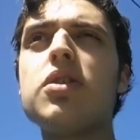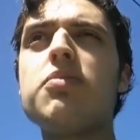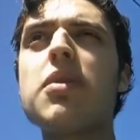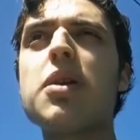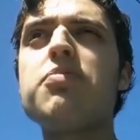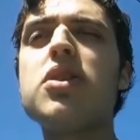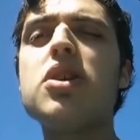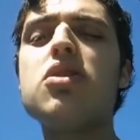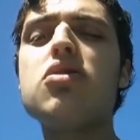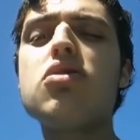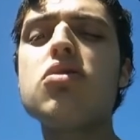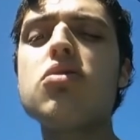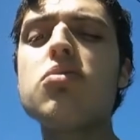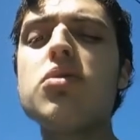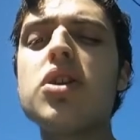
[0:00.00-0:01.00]
It might be a
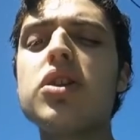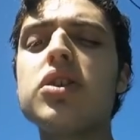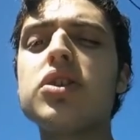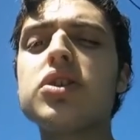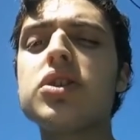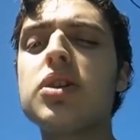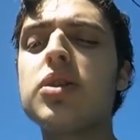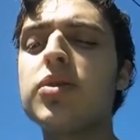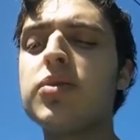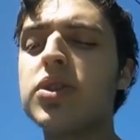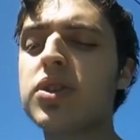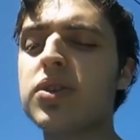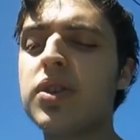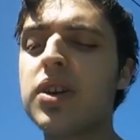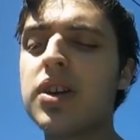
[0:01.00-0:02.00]
little weird and disturbing
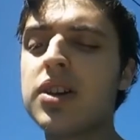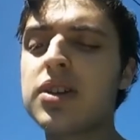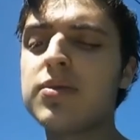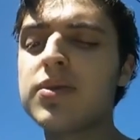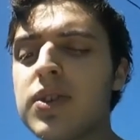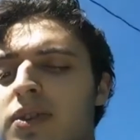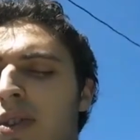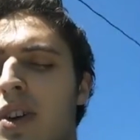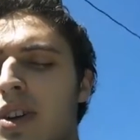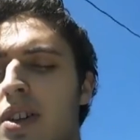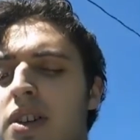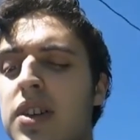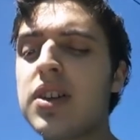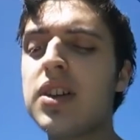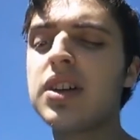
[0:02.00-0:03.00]
as a great ass movie.
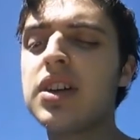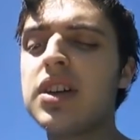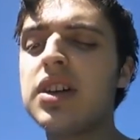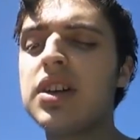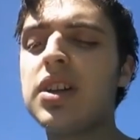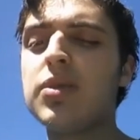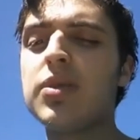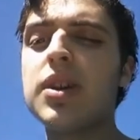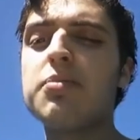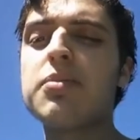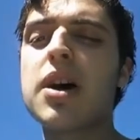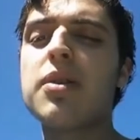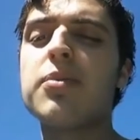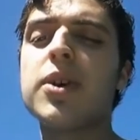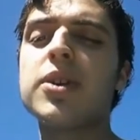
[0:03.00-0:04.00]
Watch it. Number 8,
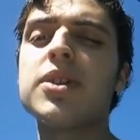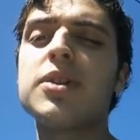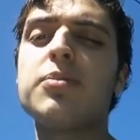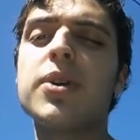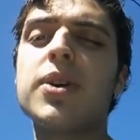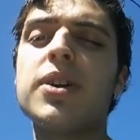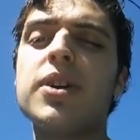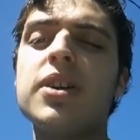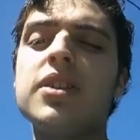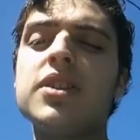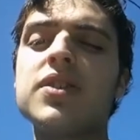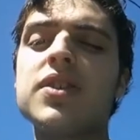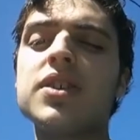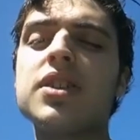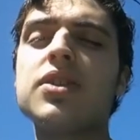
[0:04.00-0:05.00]
Mad Monster Part 8
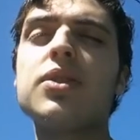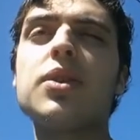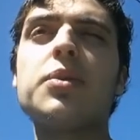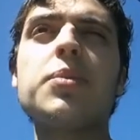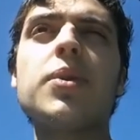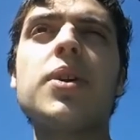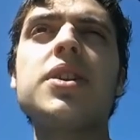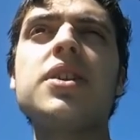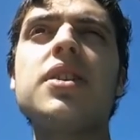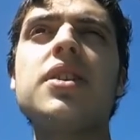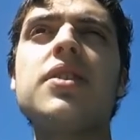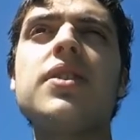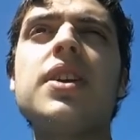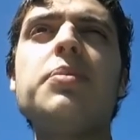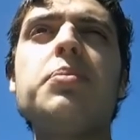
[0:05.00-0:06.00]
is because I grew up watching it
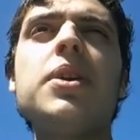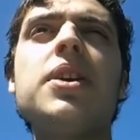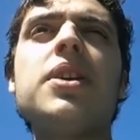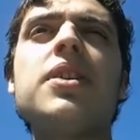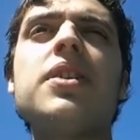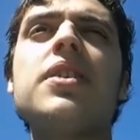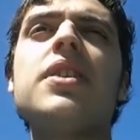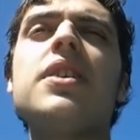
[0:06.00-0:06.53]
on repeat.